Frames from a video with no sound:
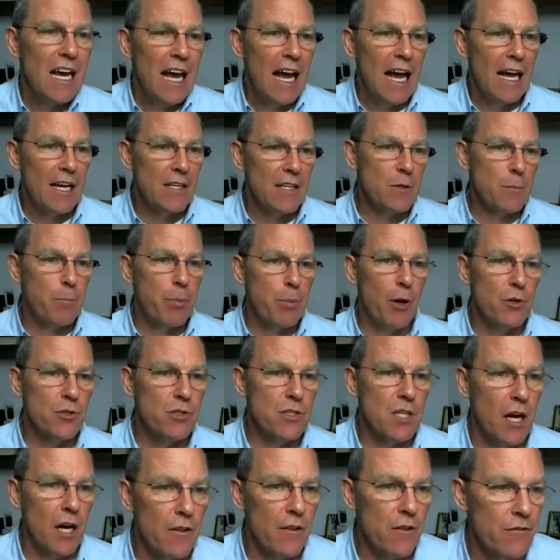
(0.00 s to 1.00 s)
as opposed
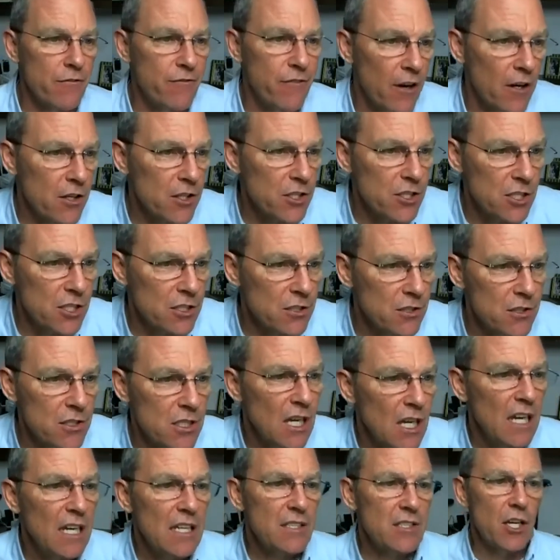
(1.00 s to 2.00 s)
to other functions
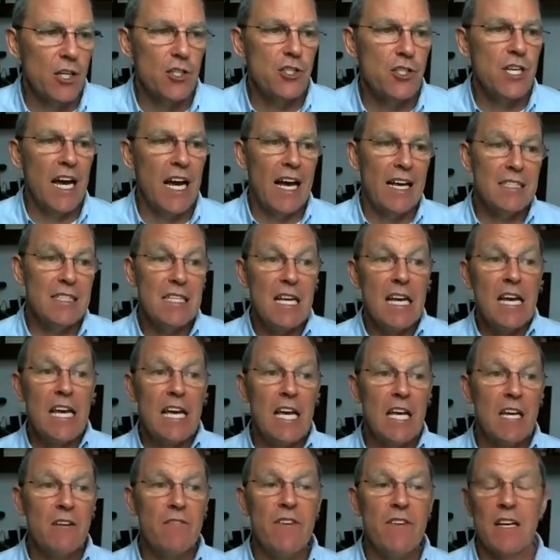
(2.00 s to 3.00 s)
such as
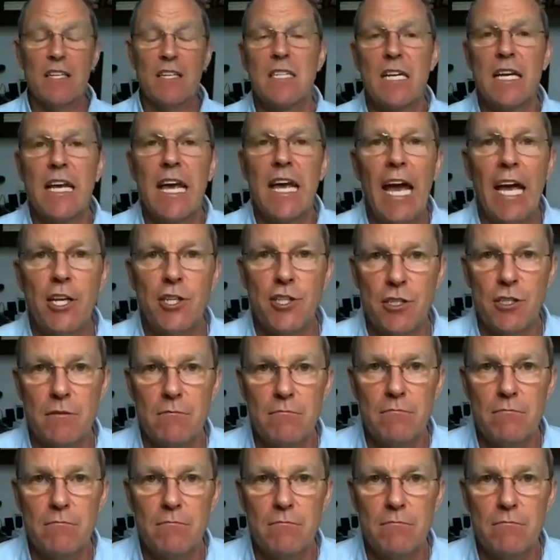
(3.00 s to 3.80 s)
investigation.